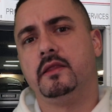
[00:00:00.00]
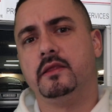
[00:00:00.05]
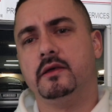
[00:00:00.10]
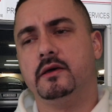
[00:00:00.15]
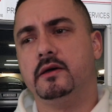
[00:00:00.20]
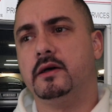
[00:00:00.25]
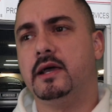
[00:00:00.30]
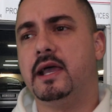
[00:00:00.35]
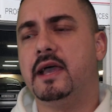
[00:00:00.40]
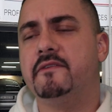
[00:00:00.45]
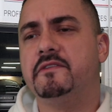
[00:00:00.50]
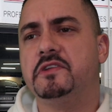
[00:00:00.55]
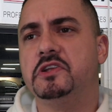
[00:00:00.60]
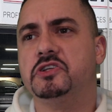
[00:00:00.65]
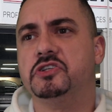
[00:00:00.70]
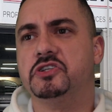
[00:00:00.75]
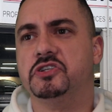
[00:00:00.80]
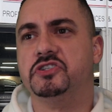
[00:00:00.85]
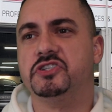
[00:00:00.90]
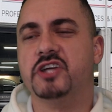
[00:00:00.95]
the
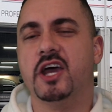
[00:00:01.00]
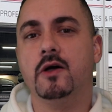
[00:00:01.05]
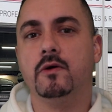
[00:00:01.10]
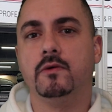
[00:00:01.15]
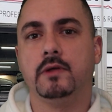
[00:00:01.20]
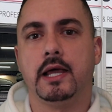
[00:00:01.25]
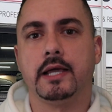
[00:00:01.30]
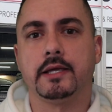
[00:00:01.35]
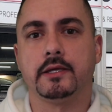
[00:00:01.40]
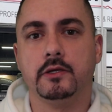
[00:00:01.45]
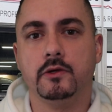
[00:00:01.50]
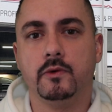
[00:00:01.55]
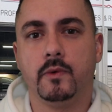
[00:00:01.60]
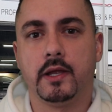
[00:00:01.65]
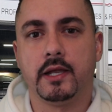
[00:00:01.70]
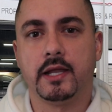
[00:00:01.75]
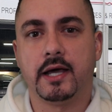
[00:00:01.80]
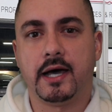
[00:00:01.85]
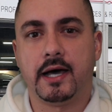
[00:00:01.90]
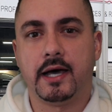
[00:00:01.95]
average Joe like you
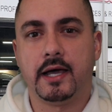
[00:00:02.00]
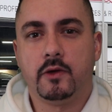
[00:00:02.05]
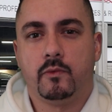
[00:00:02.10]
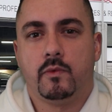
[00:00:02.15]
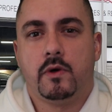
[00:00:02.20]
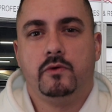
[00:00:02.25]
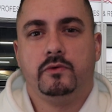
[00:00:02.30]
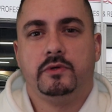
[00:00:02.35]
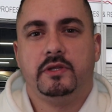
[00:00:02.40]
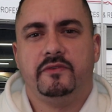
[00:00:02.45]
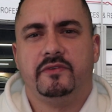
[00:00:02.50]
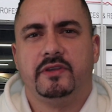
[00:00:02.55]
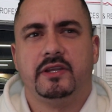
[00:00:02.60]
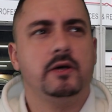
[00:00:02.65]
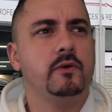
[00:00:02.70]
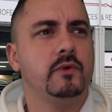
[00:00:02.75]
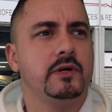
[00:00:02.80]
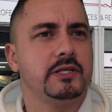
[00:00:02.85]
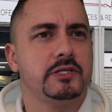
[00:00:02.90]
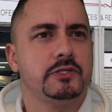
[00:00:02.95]
and I won't even
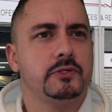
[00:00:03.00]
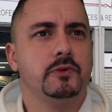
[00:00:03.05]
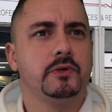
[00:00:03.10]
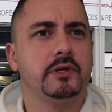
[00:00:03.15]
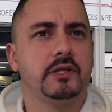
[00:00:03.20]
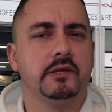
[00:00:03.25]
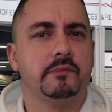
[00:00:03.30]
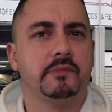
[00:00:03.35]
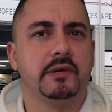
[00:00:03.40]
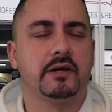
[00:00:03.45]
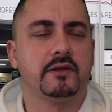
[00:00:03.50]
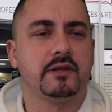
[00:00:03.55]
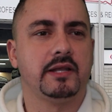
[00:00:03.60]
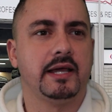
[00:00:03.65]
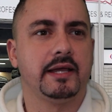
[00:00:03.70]
know what he's talking about.